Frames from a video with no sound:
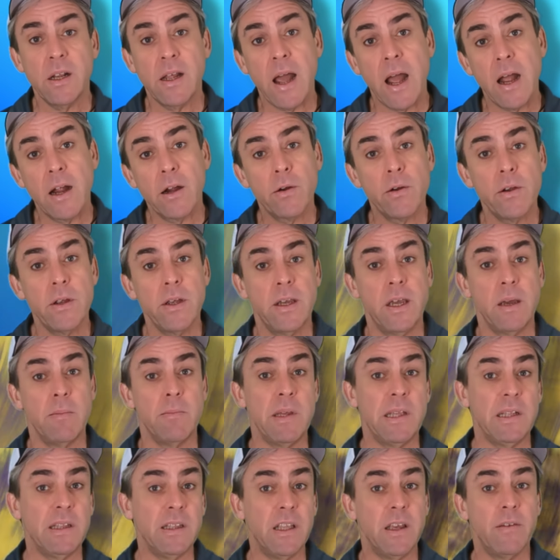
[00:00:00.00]
concrete can
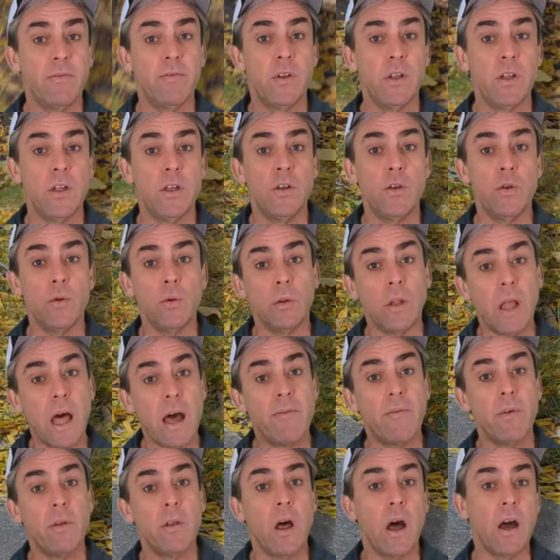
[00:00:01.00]
be lifted to
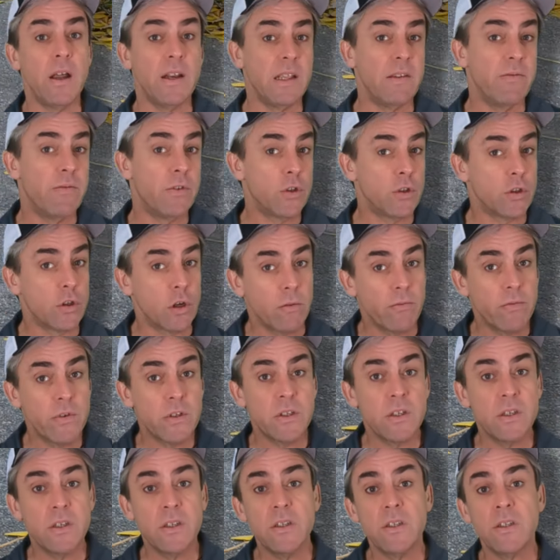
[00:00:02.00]
level uneven
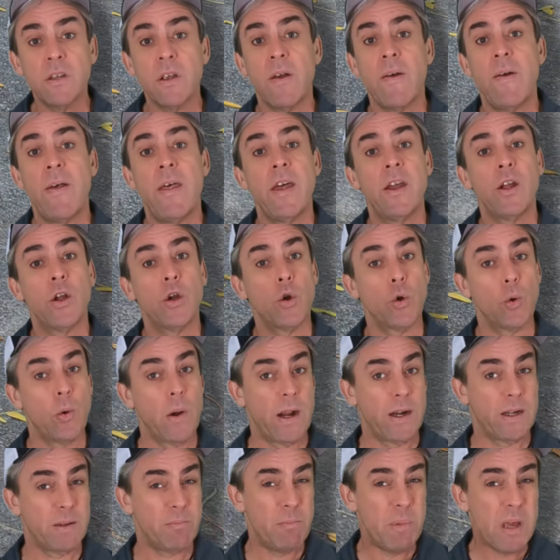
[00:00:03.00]
surfaces,
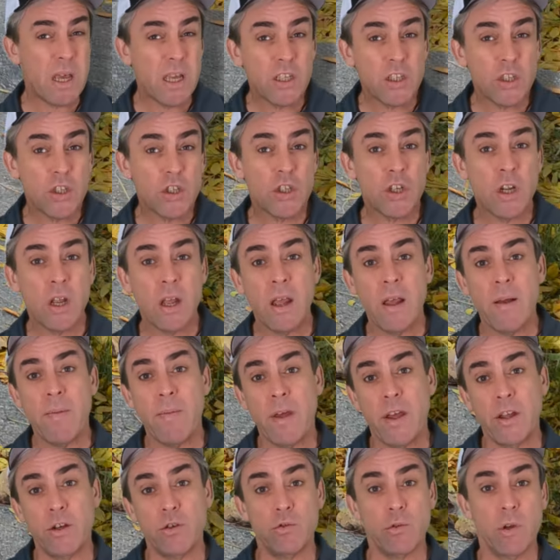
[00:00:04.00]
correct pitch,
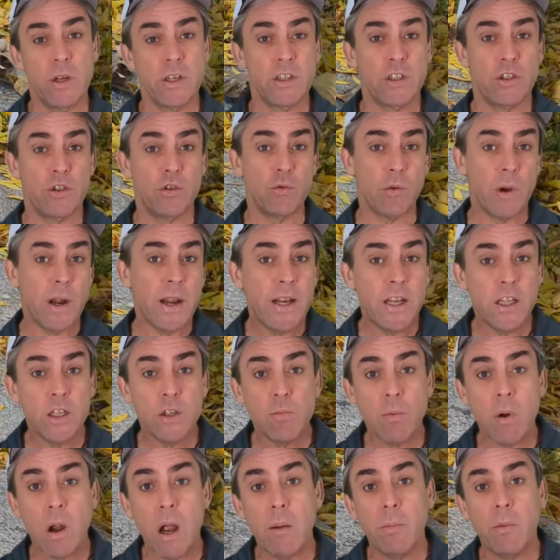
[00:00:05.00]
address drainage
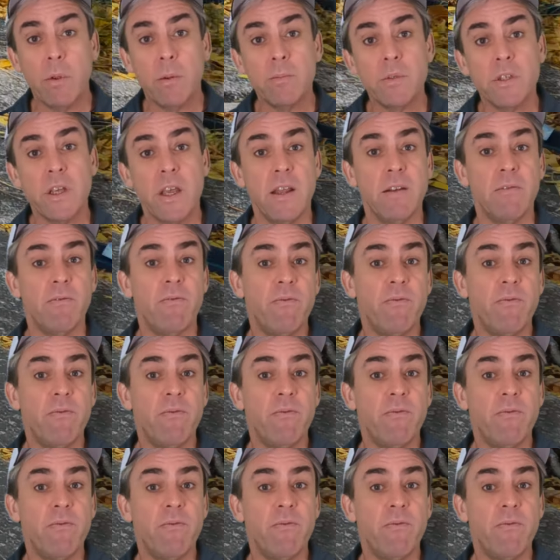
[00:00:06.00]
problems, and